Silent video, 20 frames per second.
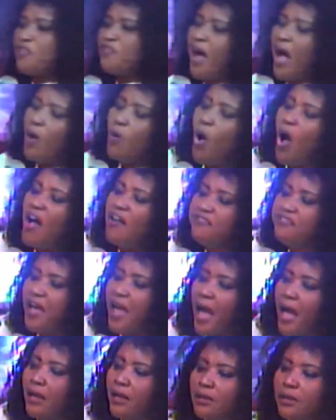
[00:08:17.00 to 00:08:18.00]
our
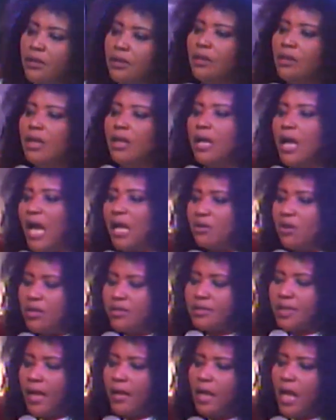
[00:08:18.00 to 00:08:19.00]
warfare are
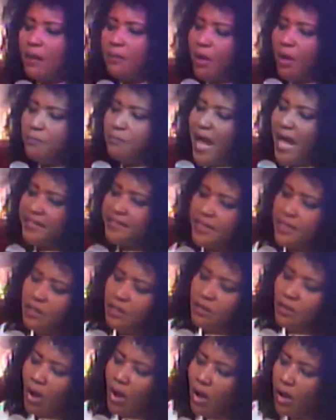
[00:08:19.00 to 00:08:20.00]
not carnal but mighty
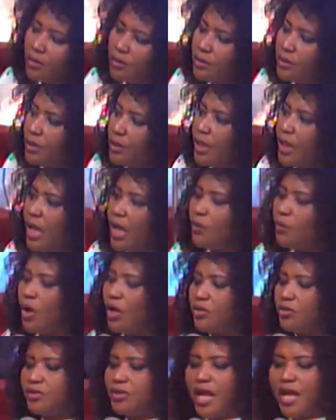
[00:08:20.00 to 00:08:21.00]
in God.
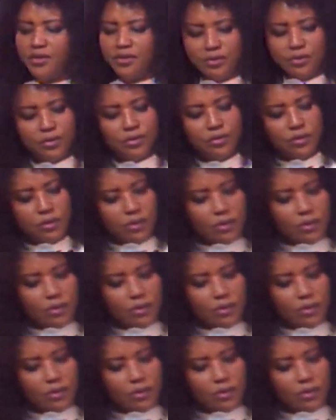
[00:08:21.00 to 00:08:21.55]
What do?